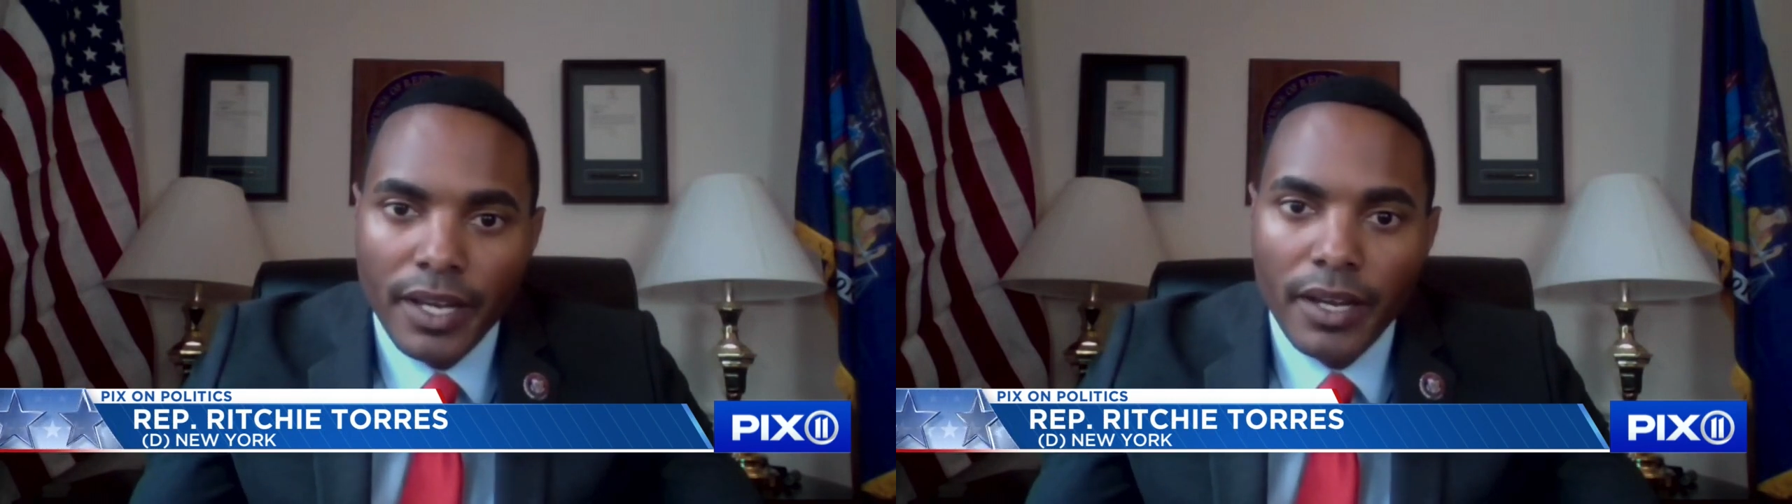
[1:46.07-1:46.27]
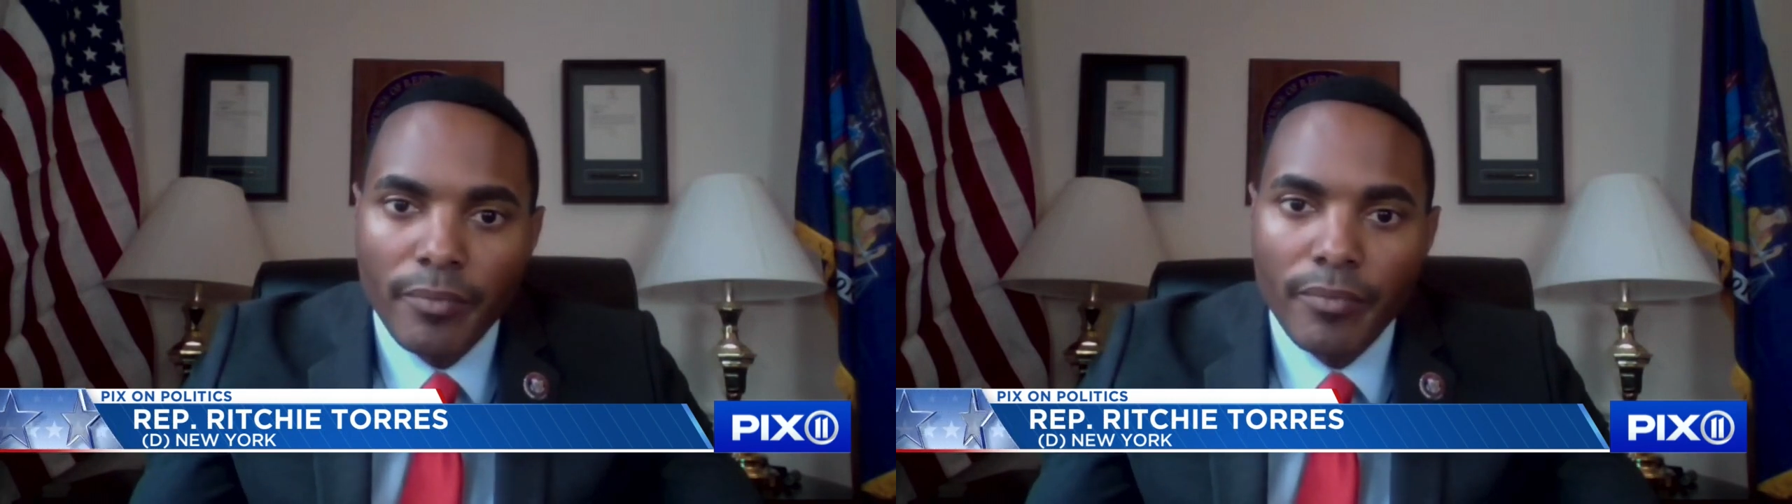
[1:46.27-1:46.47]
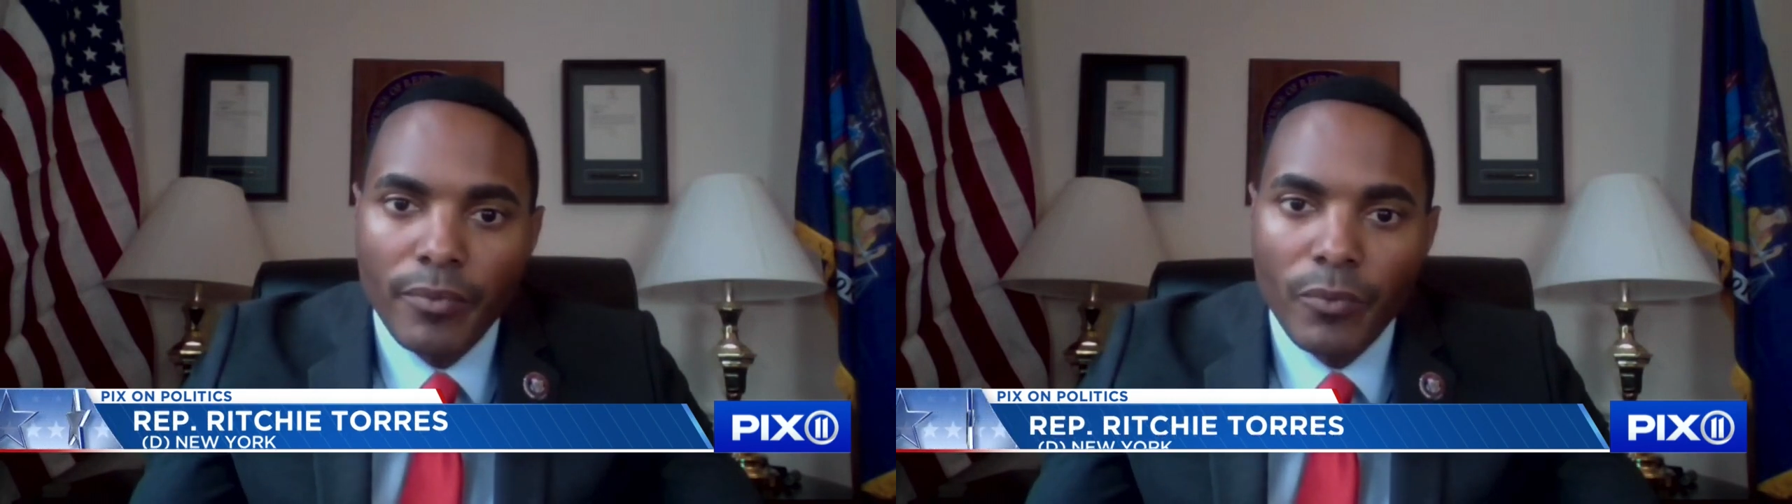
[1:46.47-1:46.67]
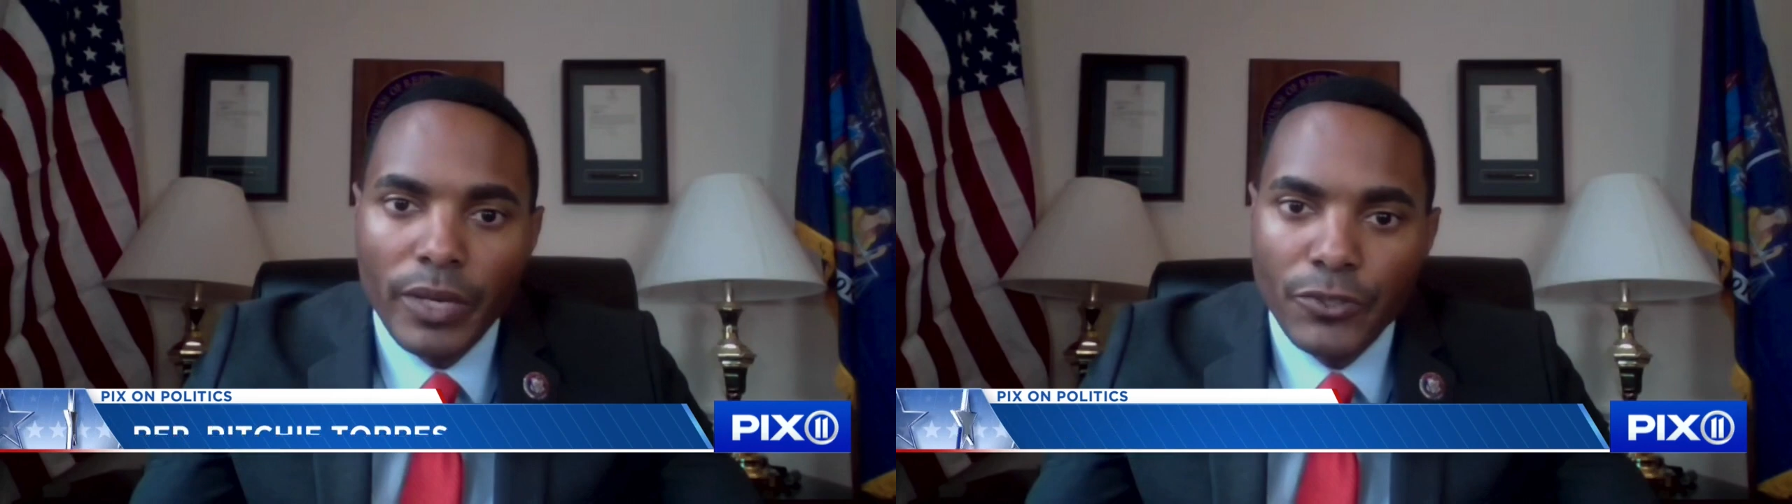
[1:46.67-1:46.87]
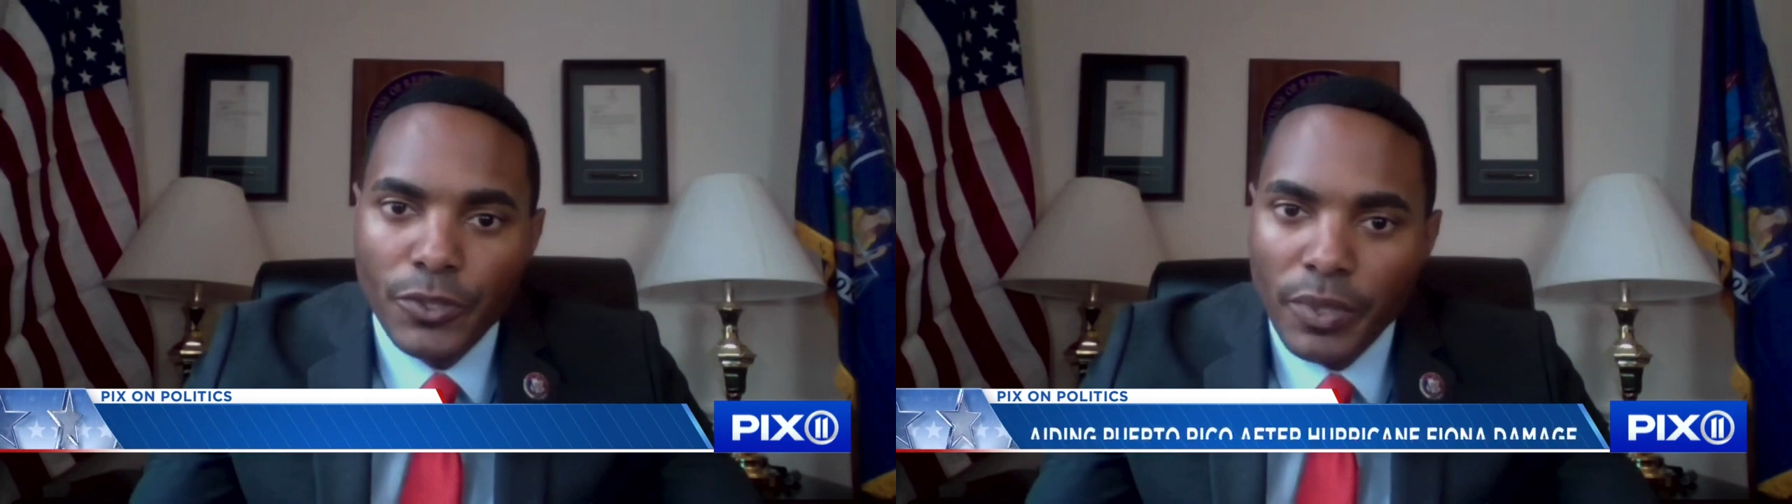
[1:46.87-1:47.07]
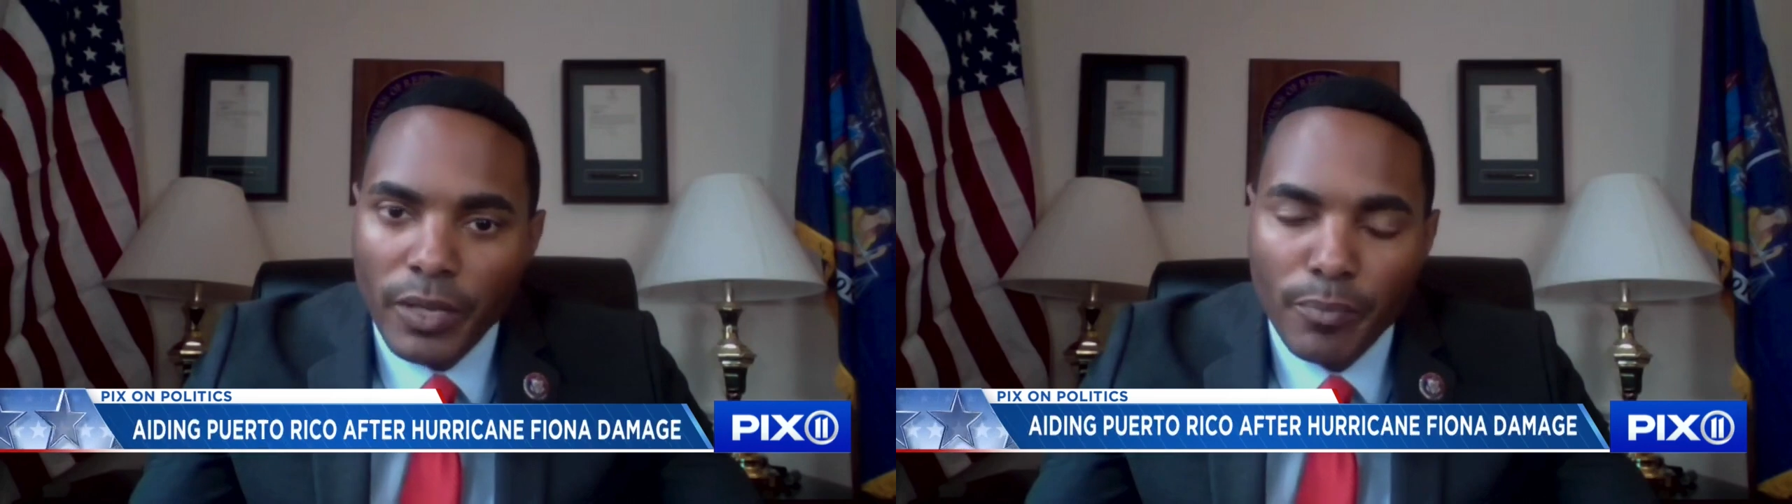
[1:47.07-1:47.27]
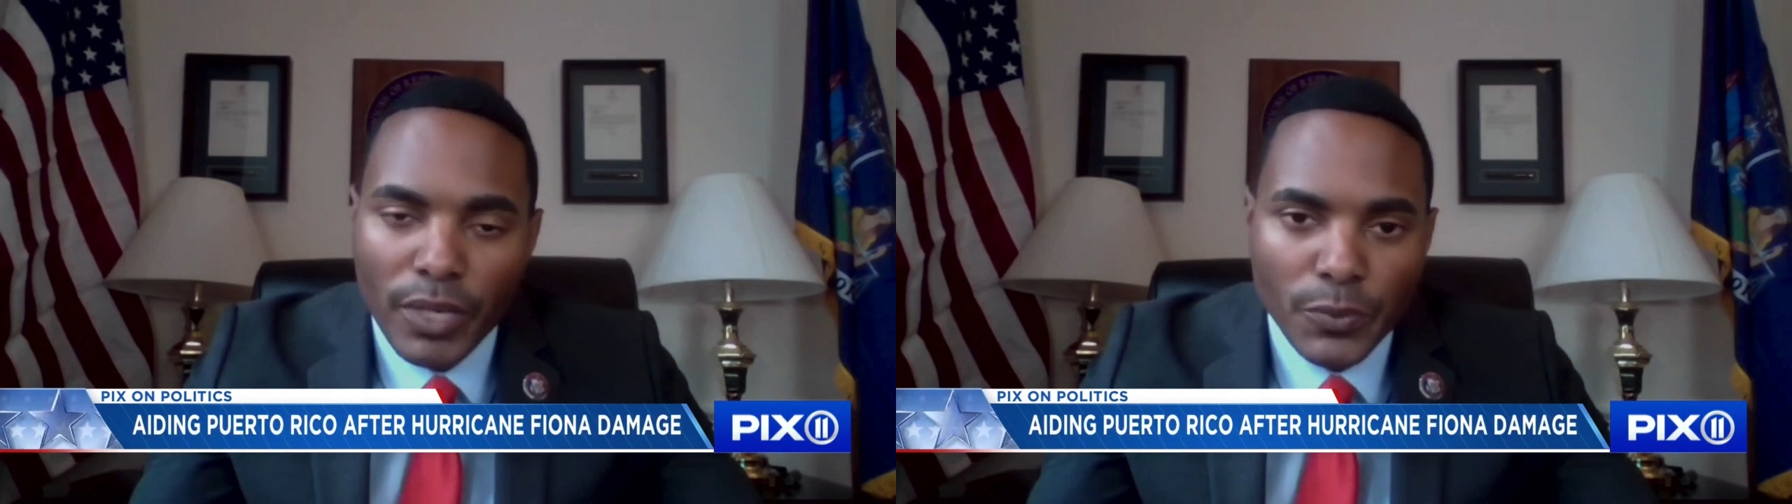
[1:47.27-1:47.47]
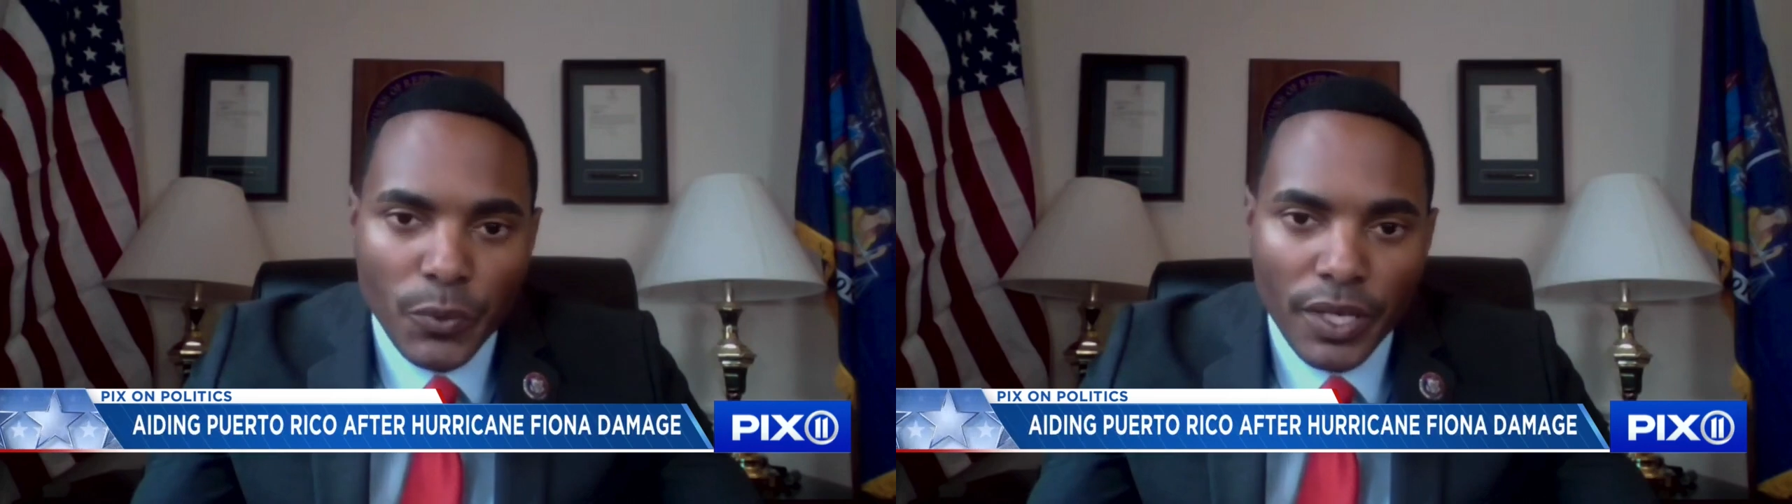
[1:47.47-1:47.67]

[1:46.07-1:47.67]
Um, we should play a much